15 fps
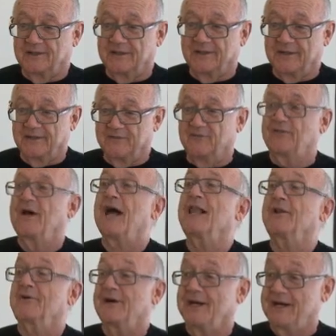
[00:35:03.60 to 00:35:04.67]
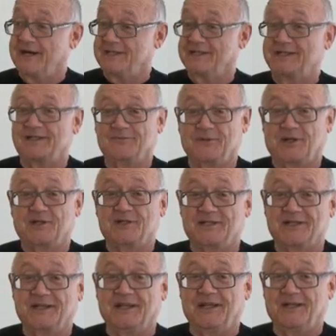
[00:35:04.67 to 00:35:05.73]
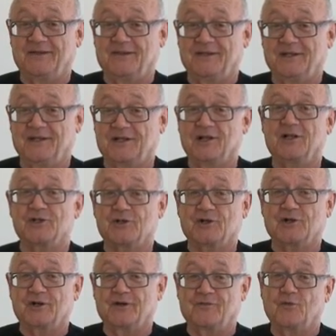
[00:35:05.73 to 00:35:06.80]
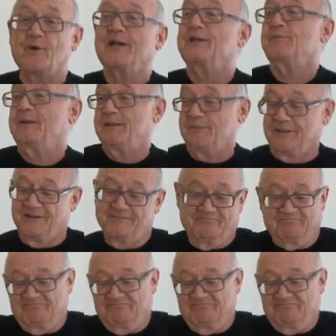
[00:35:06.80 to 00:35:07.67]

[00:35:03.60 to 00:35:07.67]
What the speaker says: valorize, we could say, the culture of white people.